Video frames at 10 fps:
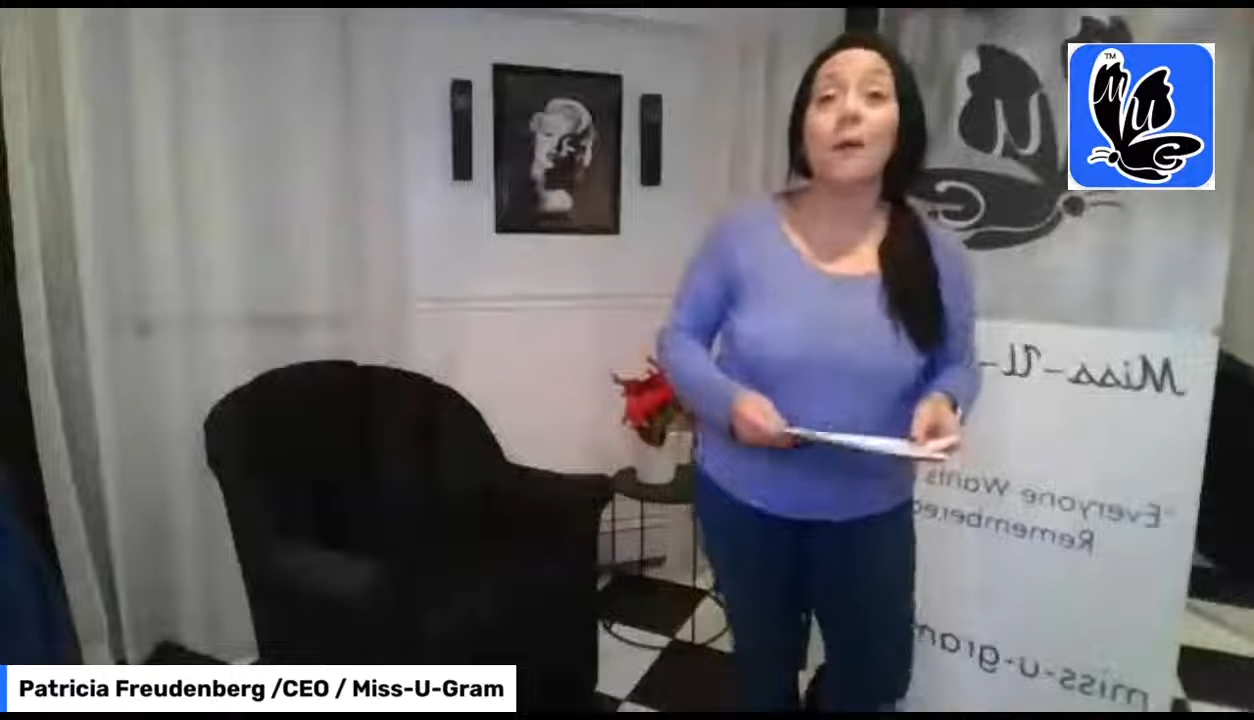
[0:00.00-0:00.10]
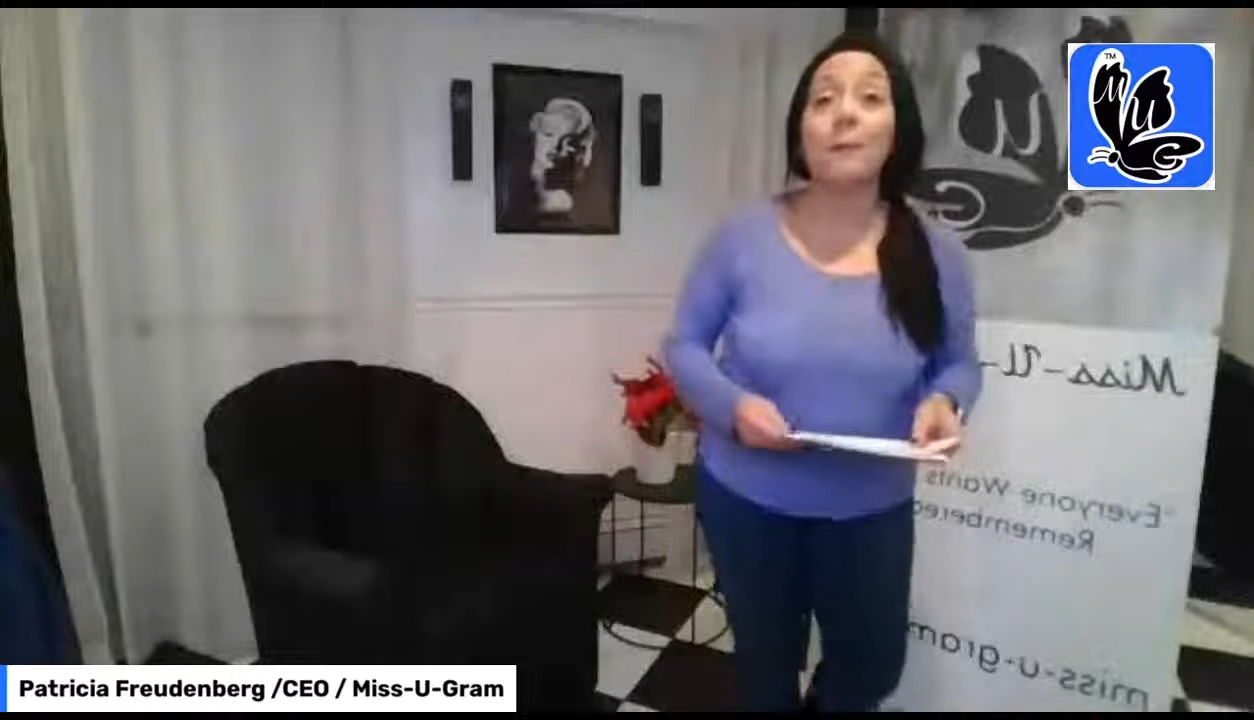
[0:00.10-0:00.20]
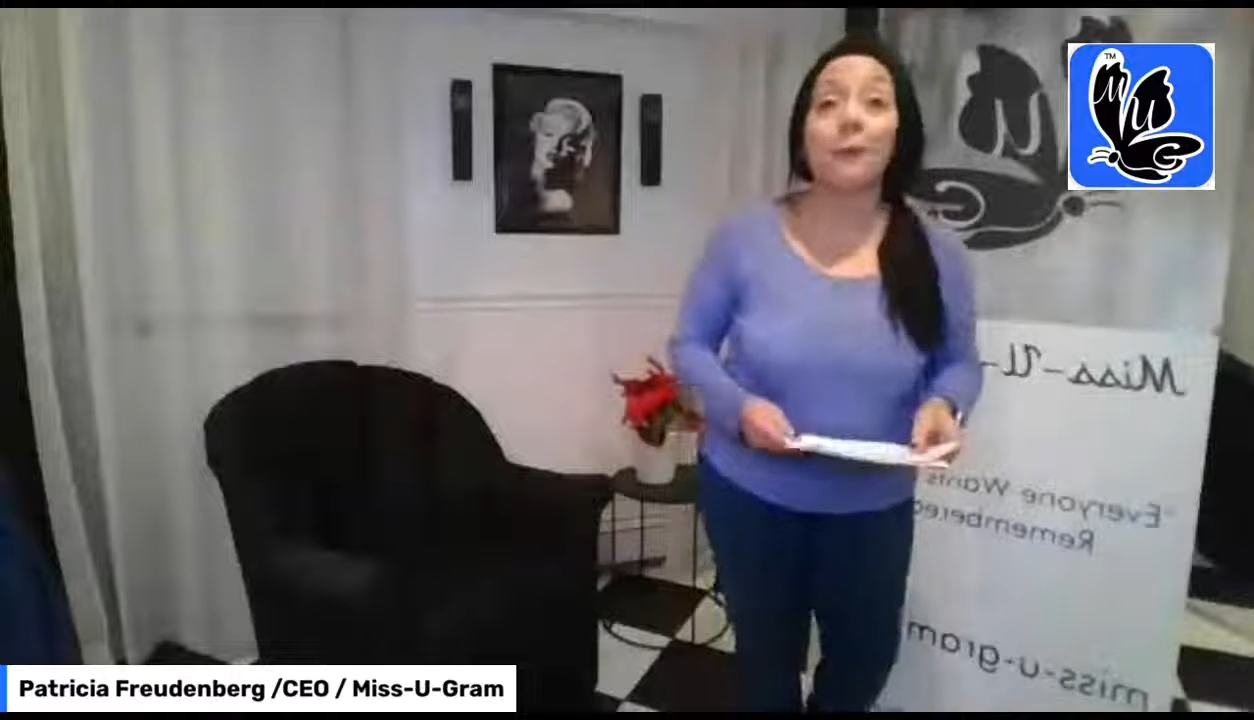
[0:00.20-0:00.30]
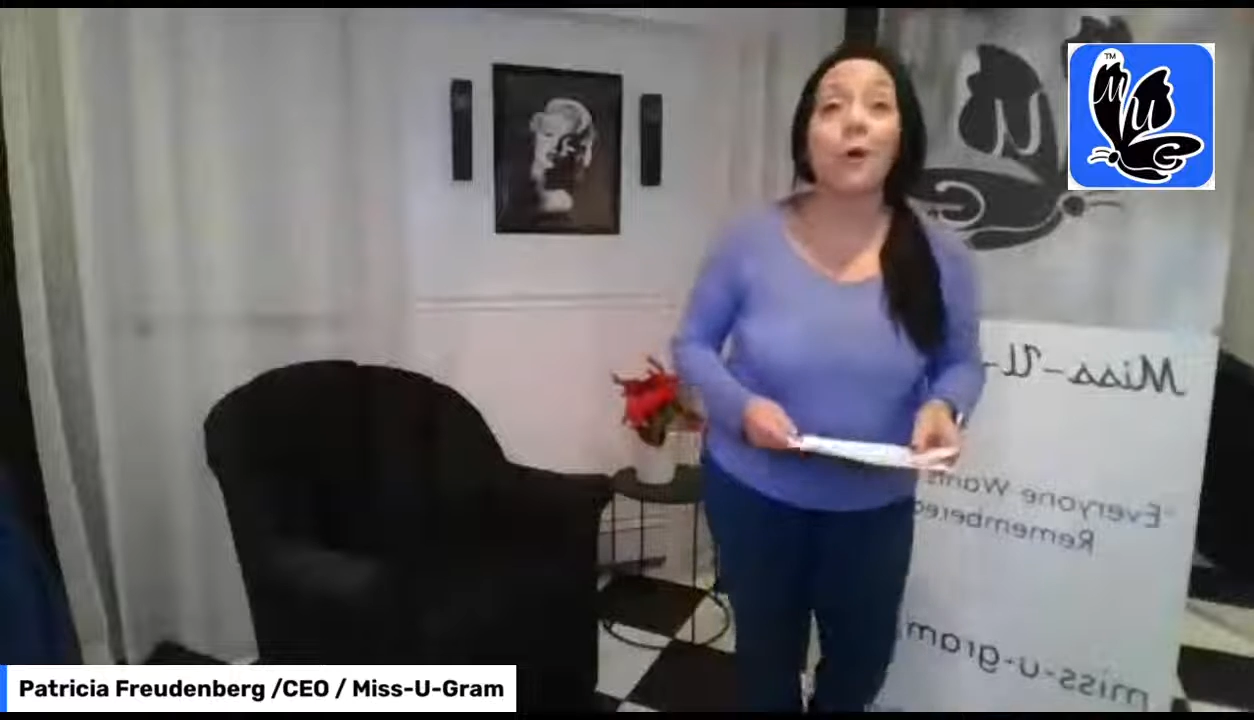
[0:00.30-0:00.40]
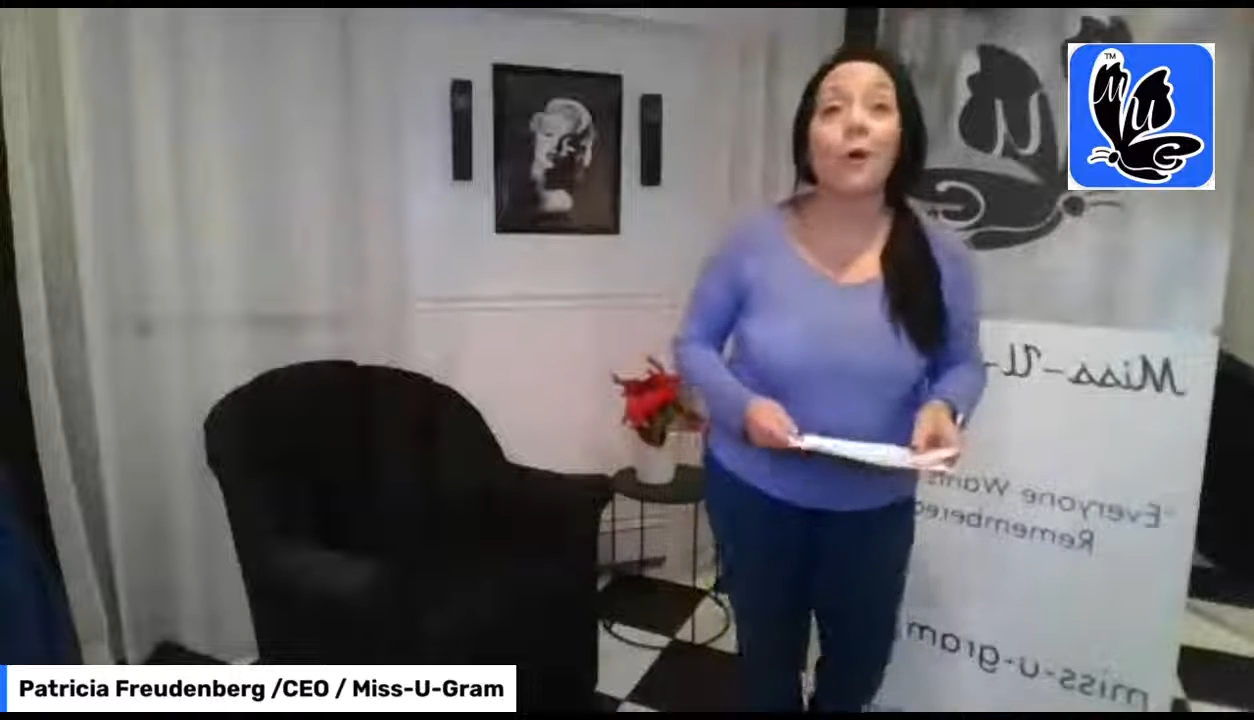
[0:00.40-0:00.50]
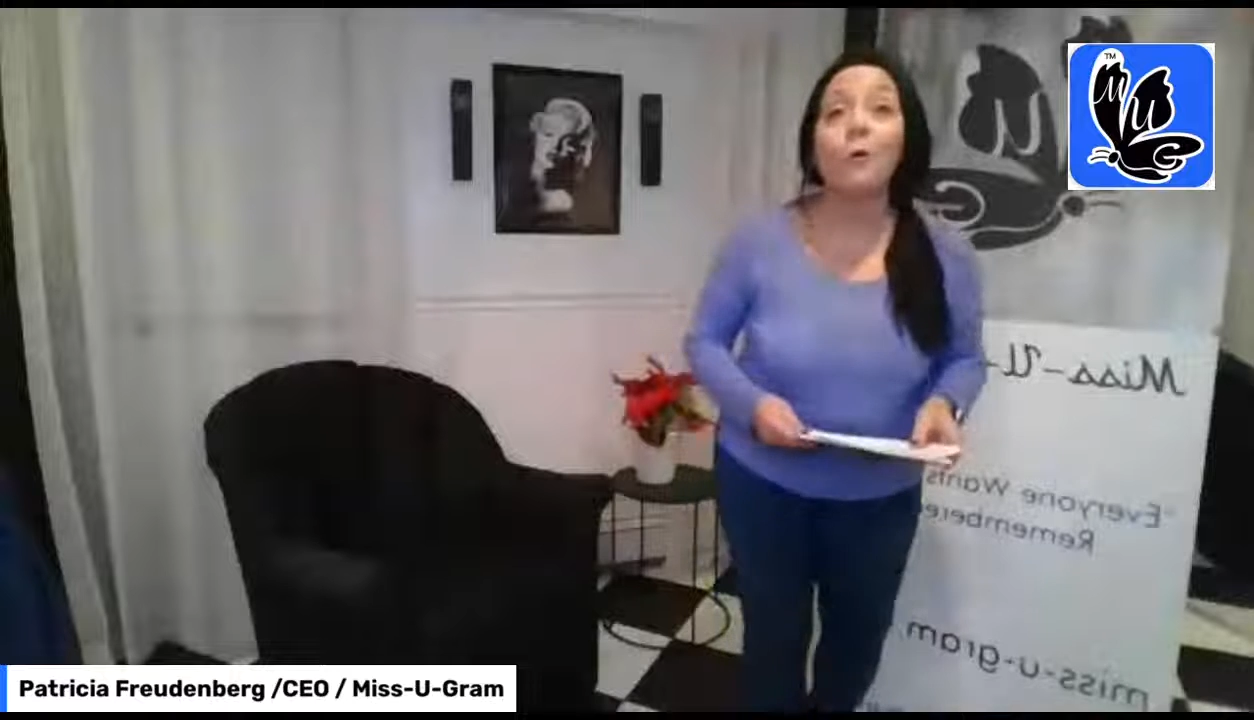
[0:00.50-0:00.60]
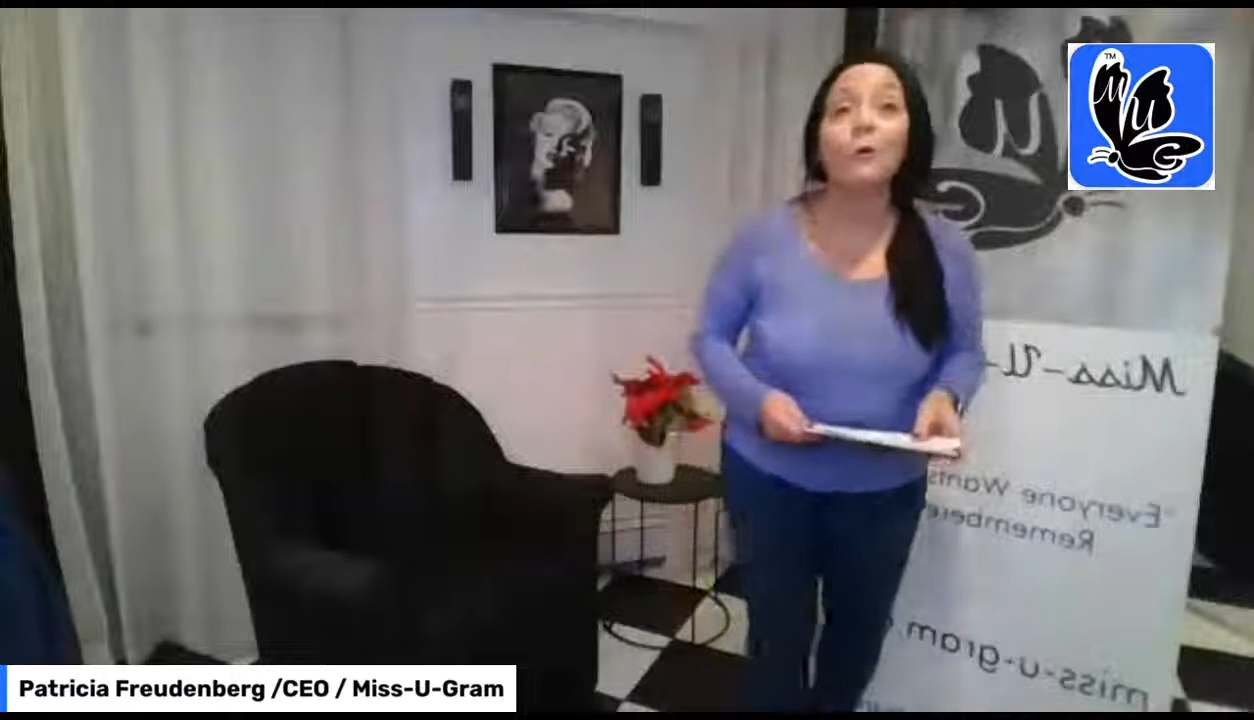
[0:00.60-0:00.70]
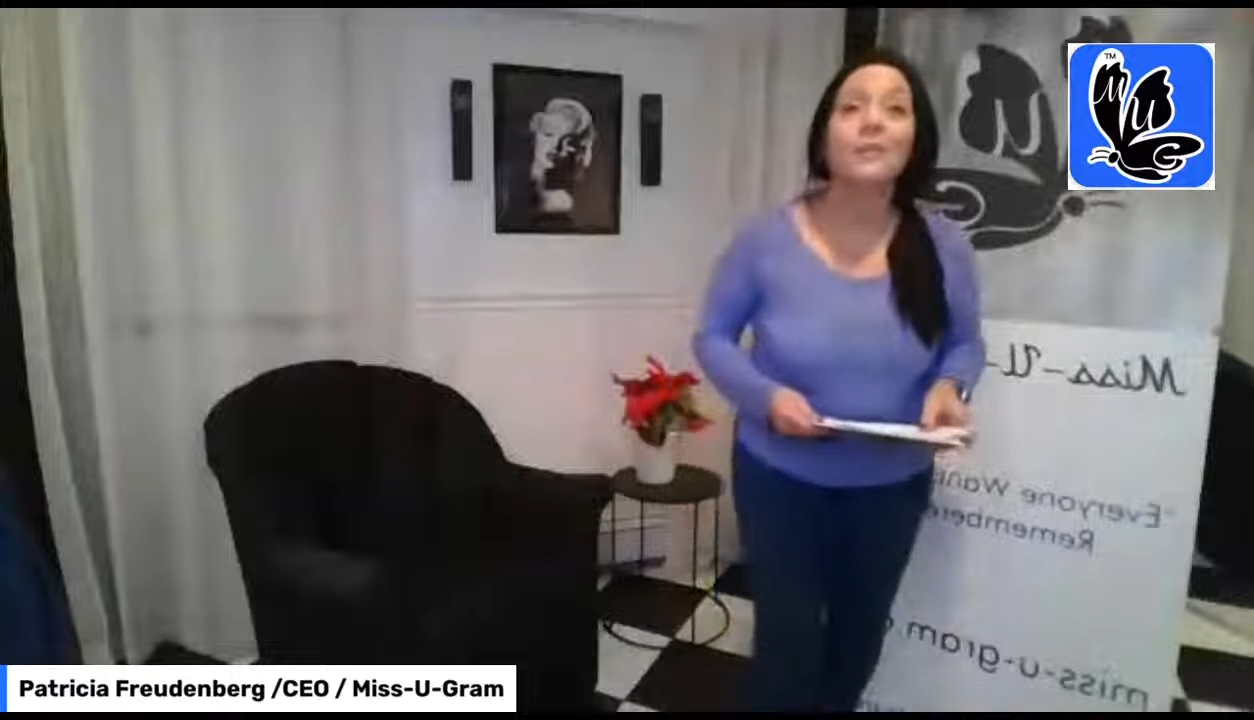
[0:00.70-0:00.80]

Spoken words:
my posts.